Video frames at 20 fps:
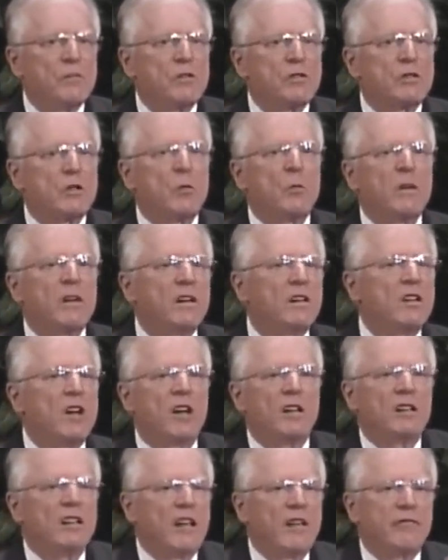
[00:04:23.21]
so we are
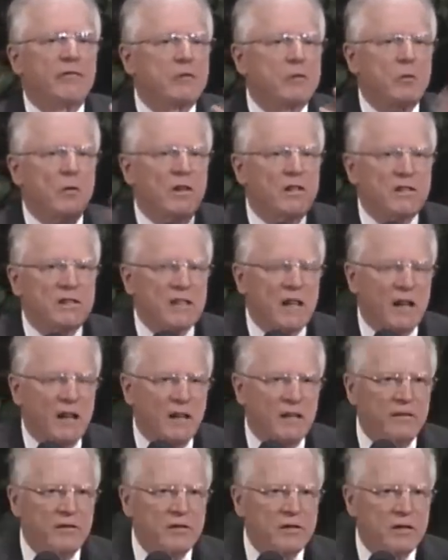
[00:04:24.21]
not left to
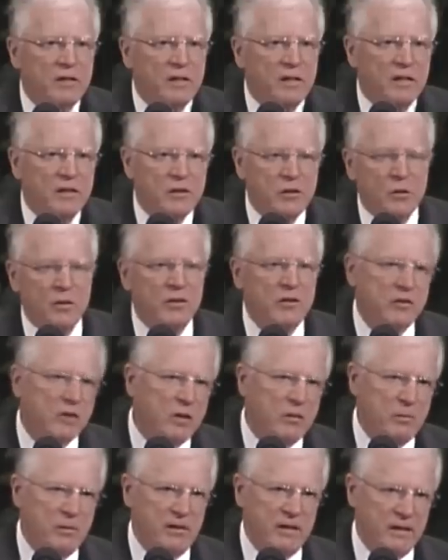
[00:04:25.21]
ourselves to
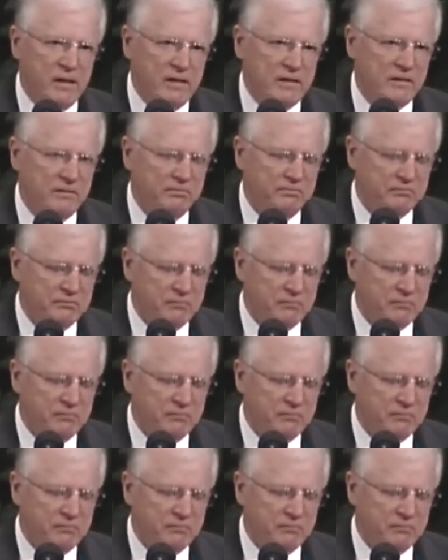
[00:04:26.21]
interpret it.